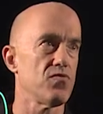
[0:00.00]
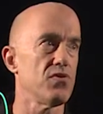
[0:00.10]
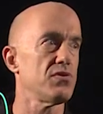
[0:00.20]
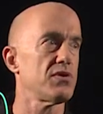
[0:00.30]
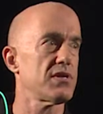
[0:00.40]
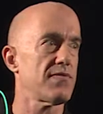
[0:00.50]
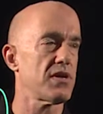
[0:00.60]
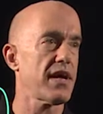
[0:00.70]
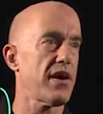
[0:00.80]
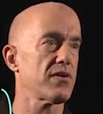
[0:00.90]
roots of the
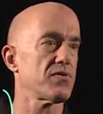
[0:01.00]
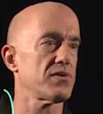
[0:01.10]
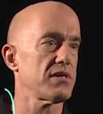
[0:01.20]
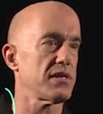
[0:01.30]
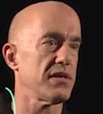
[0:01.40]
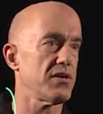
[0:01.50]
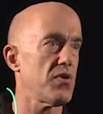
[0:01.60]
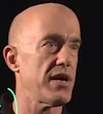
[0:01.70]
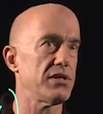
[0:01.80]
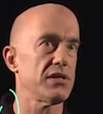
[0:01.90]
characteristic
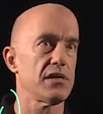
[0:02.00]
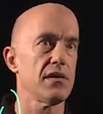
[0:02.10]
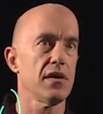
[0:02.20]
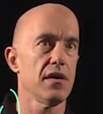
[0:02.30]
equation,